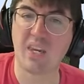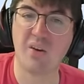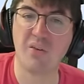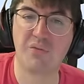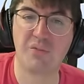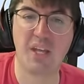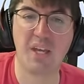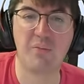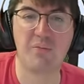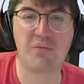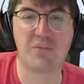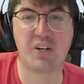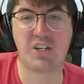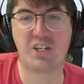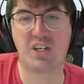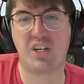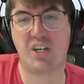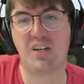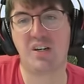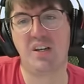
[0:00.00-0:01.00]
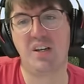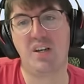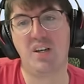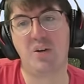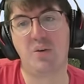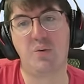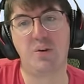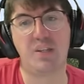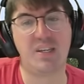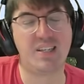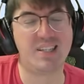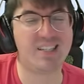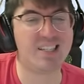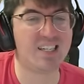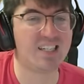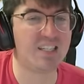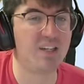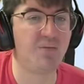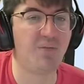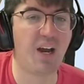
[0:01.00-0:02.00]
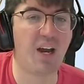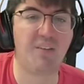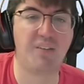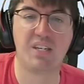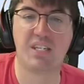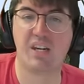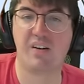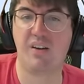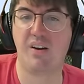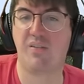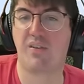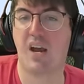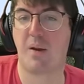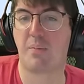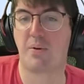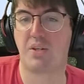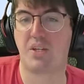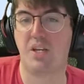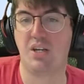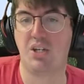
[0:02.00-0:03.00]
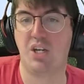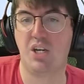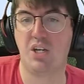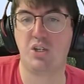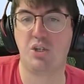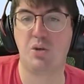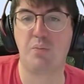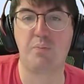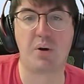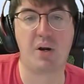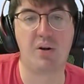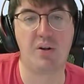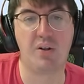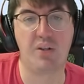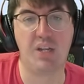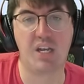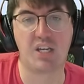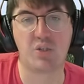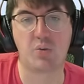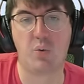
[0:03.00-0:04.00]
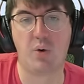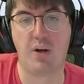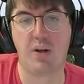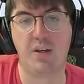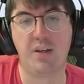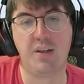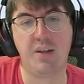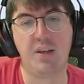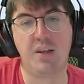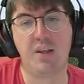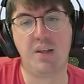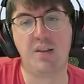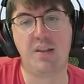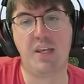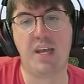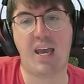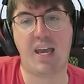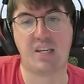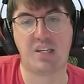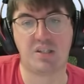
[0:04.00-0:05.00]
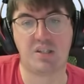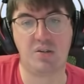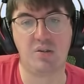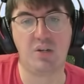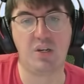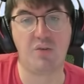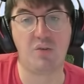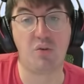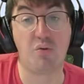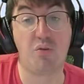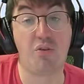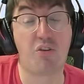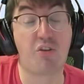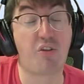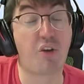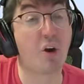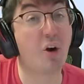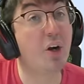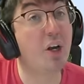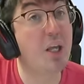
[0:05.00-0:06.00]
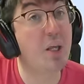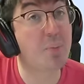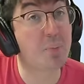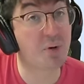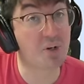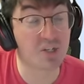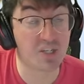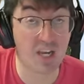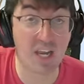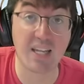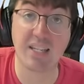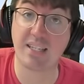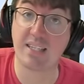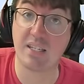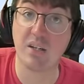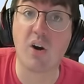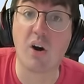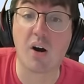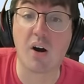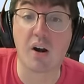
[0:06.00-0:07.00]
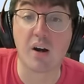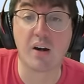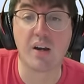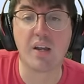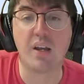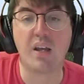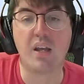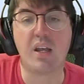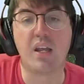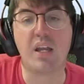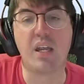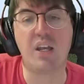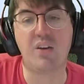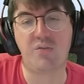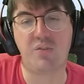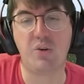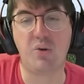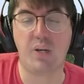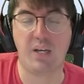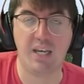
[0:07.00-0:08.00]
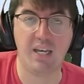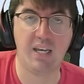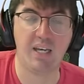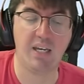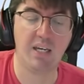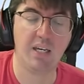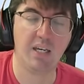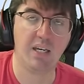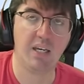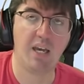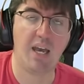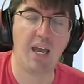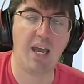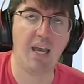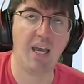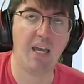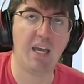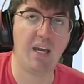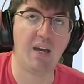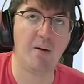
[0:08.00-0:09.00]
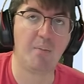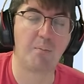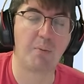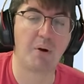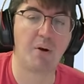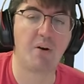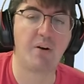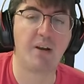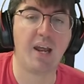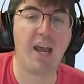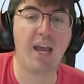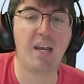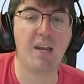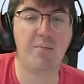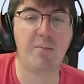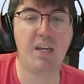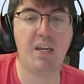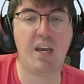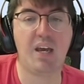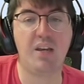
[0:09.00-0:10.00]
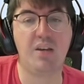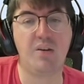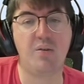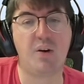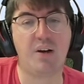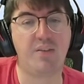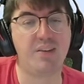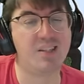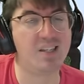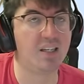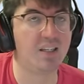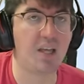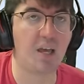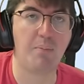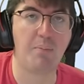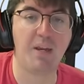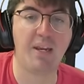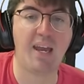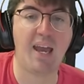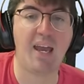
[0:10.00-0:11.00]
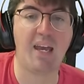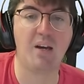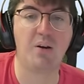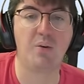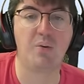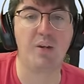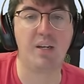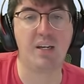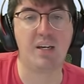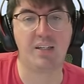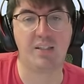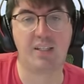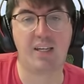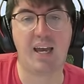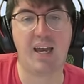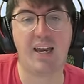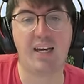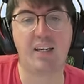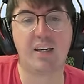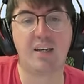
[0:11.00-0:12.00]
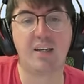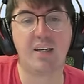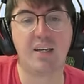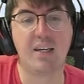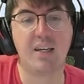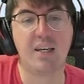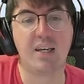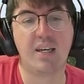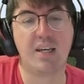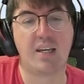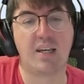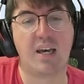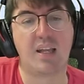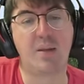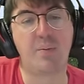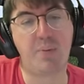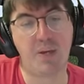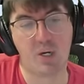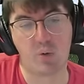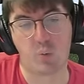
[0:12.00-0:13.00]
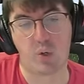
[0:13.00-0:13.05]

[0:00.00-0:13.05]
Flame Friction, with its 65 to 75% chance to burn on the S1. The S2 gives you 30% CR if you hit a burned enemy, and you obviously get that big AoE attack. And the big